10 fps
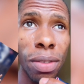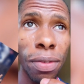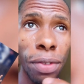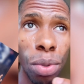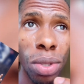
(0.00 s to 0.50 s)

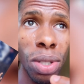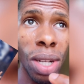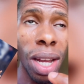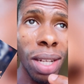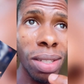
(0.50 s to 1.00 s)
fielding
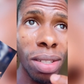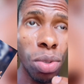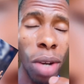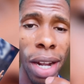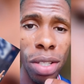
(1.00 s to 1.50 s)
at the
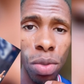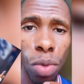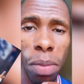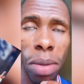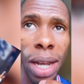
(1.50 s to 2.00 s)
right
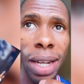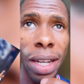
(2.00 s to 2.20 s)
wing back.